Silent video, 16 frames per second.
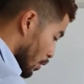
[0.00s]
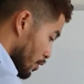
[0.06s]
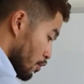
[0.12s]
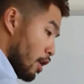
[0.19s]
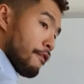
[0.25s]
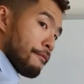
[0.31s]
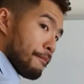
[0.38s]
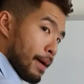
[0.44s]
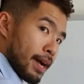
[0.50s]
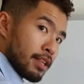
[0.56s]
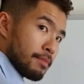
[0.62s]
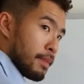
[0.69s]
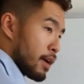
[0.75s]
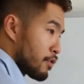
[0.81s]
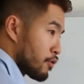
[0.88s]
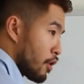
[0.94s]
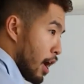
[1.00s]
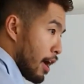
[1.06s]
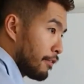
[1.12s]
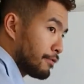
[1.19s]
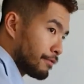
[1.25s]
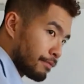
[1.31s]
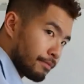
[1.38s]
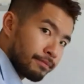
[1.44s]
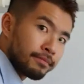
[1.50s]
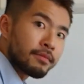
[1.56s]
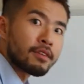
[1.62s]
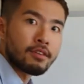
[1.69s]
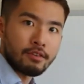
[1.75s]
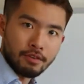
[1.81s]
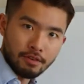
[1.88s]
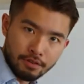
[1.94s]
you have maxima, you have
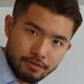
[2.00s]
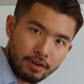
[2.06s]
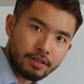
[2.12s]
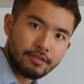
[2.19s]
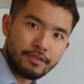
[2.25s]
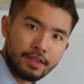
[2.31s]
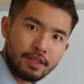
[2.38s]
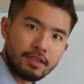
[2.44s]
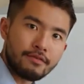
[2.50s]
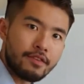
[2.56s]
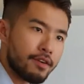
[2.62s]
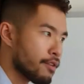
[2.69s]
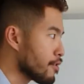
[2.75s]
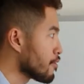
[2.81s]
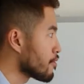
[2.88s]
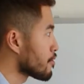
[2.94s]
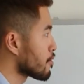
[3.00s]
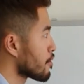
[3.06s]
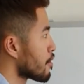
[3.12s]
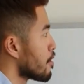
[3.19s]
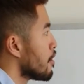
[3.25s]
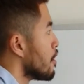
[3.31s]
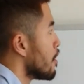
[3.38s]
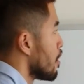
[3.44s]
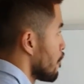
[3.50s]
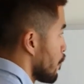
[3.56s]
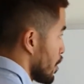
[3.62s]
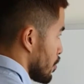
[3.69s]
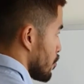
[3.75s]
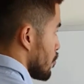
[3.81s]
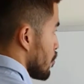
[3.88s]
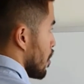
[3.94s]
contractive interference. When
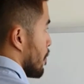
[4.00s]
you have